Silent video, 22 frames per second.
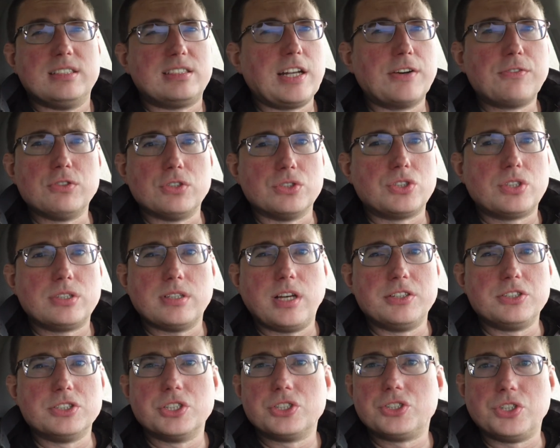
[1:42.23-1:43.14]
Several
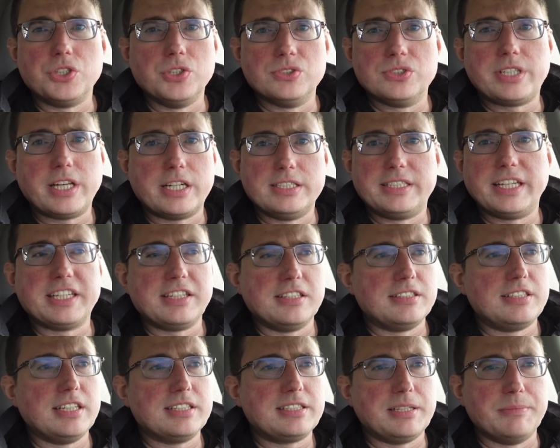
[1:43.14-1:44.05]
other students that had taken
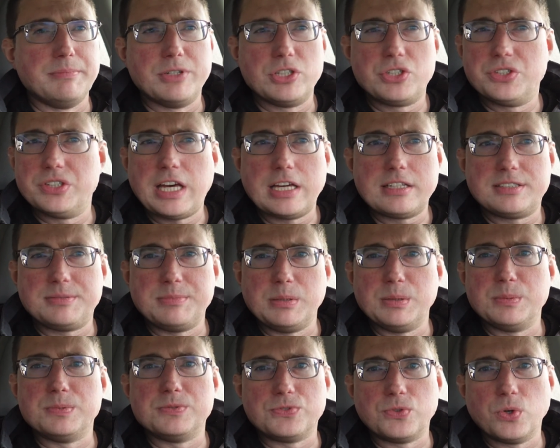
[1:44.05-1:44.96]
the test had mentioned that to
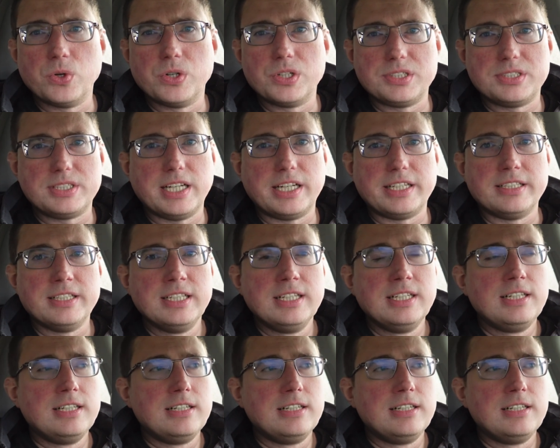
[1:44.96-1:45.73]
me before, is that